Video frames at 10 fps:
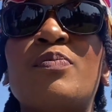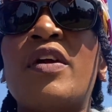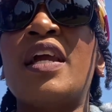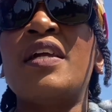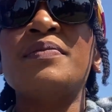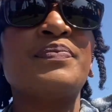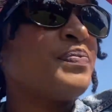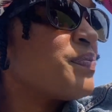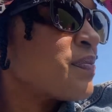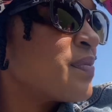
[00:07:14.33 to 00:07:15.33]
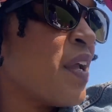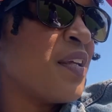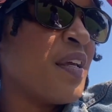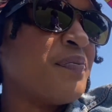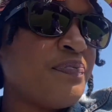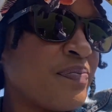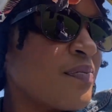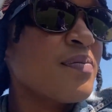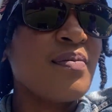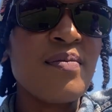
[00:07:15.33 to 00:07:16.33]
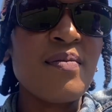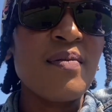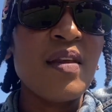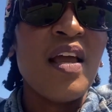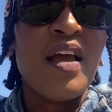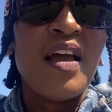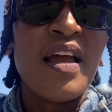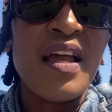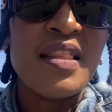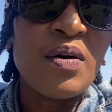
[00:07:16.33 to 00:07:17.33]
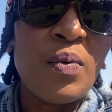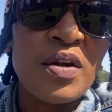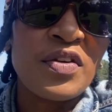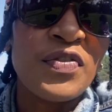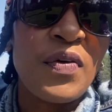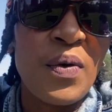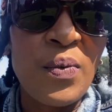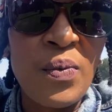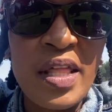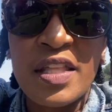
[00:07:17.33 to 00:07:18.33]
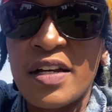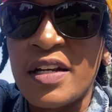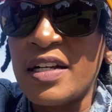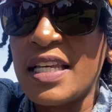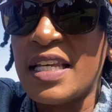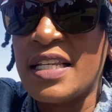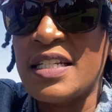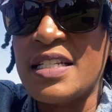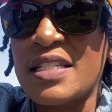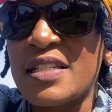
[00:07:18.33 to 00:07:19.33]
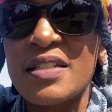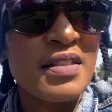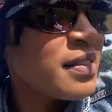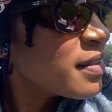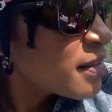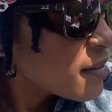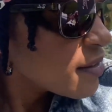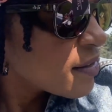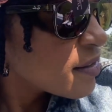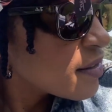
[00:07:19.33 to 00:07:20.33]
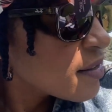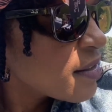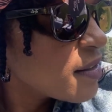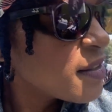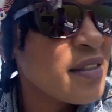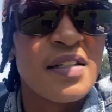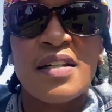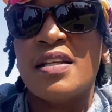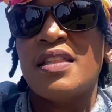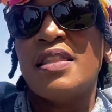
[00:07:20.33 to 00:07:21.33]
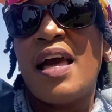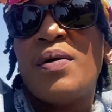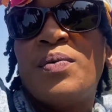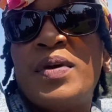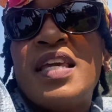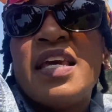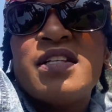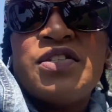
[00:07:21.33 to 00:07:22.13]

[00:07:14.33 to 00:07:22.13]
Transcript: birthday! spring. Not yet. Your birthday is in And the wonderful weather is here. that we get